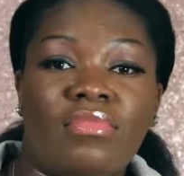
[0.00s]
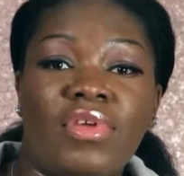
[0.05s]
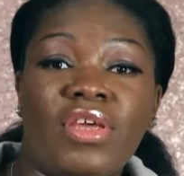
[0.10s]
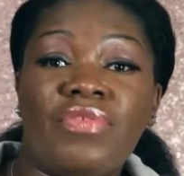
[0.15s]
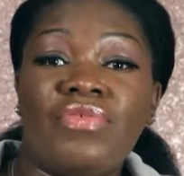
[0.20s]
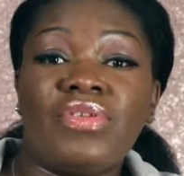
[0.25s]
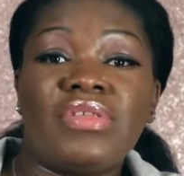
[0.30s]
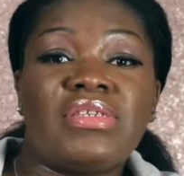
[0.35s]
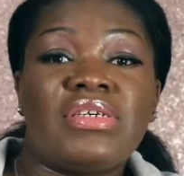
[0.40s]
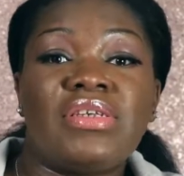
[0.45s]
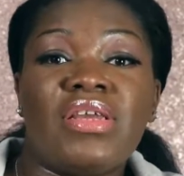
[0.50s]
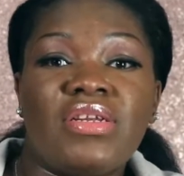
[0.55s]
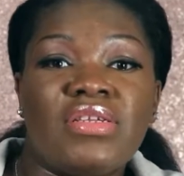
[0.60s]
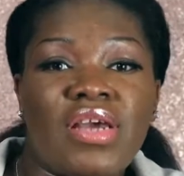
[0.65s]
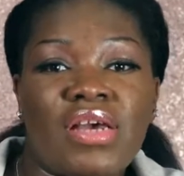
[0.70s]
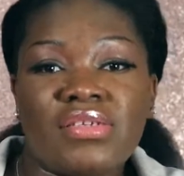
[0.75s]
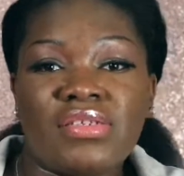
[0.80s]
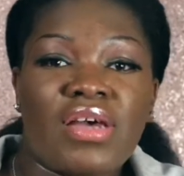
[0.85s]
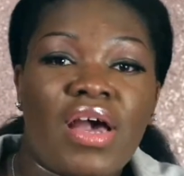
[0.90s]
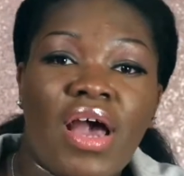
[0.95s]
even
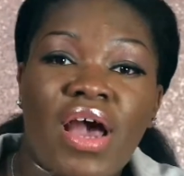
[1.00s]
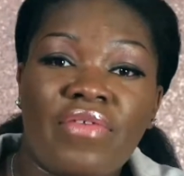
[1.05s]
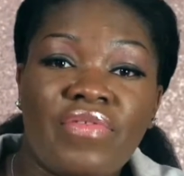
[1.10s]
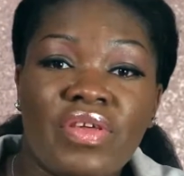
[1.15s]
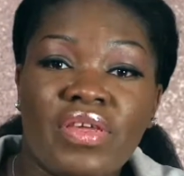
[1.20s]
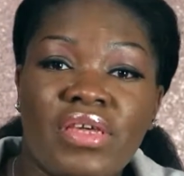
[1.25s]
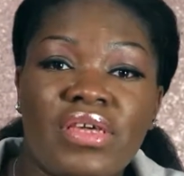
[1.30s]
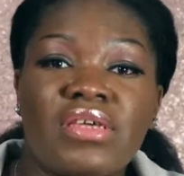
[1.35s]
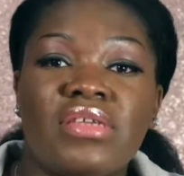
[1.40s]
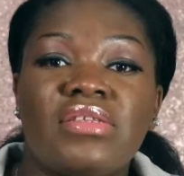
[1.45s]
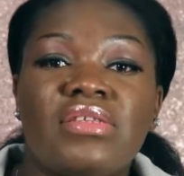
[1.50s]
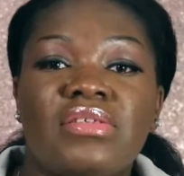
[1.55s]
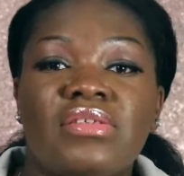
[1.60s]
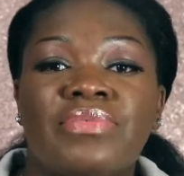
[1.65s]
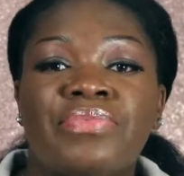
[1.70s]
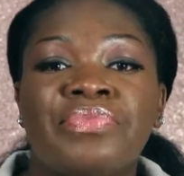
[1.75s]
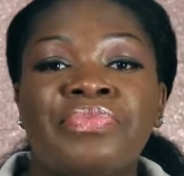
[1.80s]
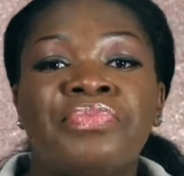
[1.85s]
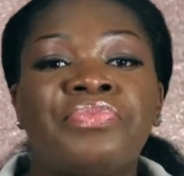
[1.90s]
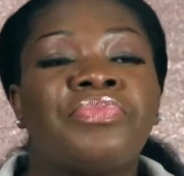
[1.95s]
teenagers start having kids.
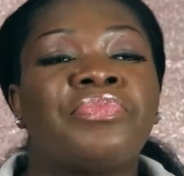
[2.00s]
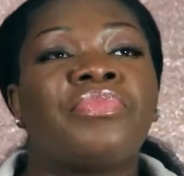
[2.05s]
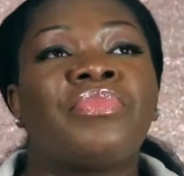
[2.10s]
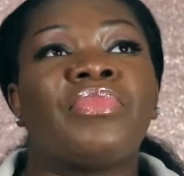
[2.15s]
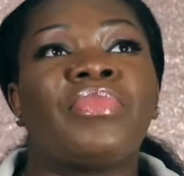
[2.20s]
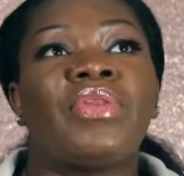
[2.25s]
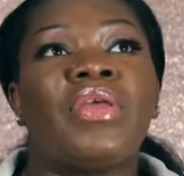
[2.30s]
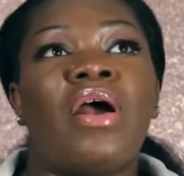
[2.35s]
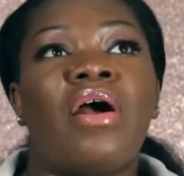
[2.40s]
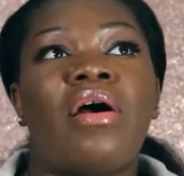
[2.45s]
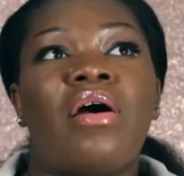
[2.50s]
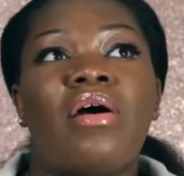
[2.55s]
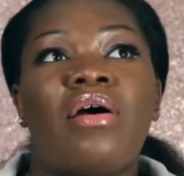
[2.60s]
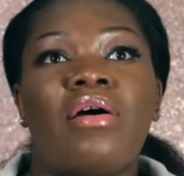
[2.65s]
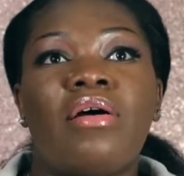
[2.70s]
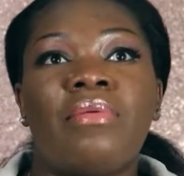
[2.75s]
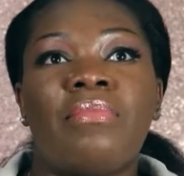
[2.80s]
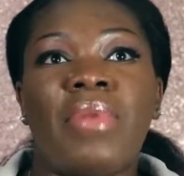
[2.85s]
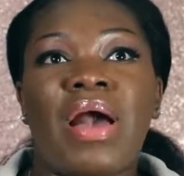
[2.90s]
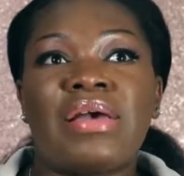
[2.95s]

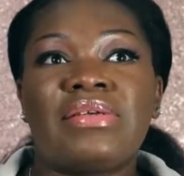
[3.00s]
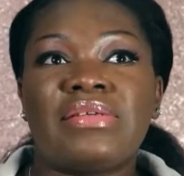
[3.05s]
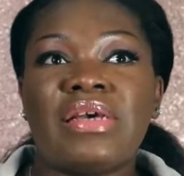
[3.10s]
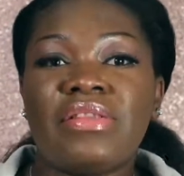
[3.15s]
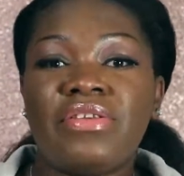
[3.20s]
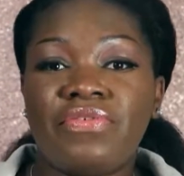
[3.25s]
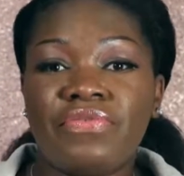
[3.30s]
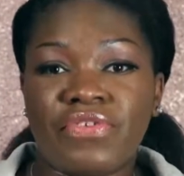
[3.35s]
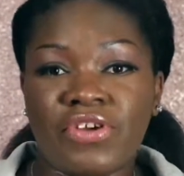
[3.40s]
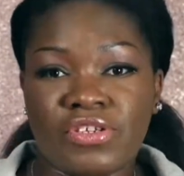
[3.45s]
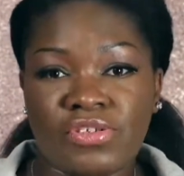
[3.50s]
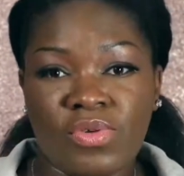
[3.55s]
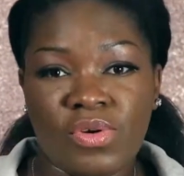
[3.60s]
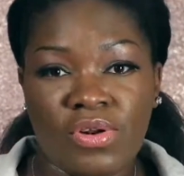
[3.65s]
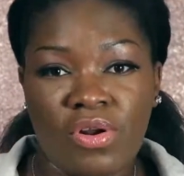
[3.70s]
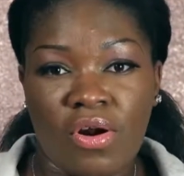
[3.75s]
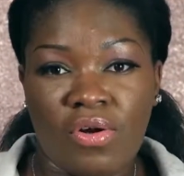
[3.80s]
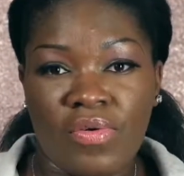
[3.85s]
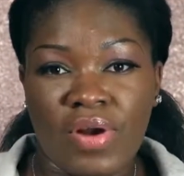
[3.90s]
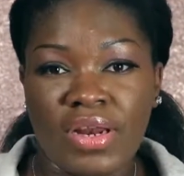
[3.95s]
I said the first
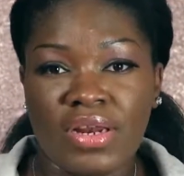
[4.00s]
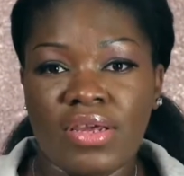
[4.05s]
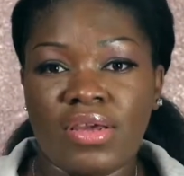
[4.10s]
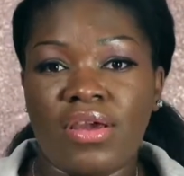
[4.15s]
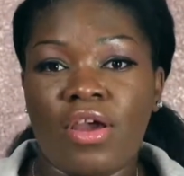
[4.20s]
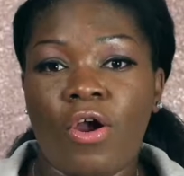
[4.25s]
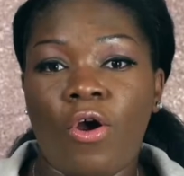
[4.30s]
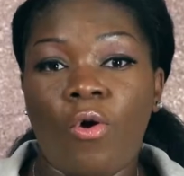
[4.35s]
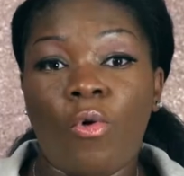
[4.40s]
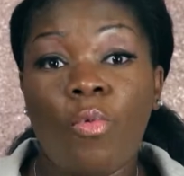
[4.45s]
one already.